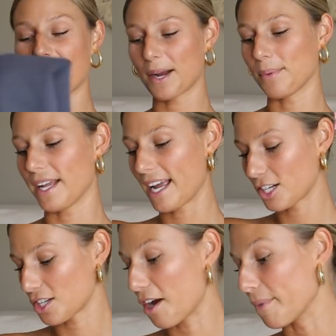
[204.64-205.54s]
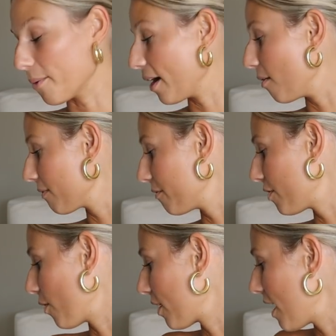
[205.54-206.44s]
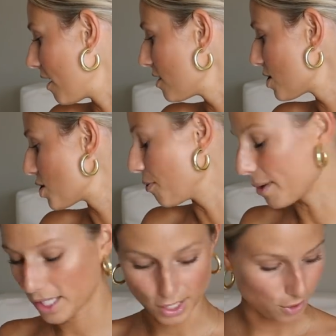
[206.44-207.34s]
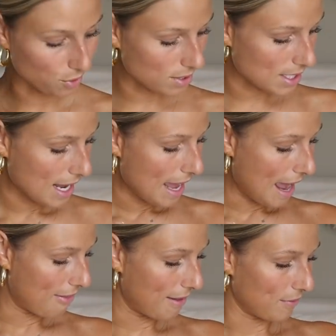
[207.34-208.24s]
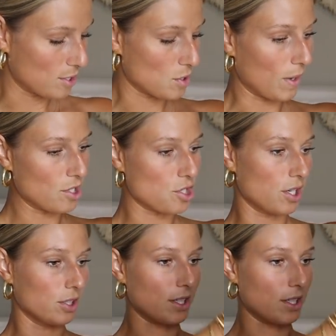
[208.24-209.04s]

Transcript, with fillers: the airplane actually on my way home from Florida. Super cute. And then the sweatshirt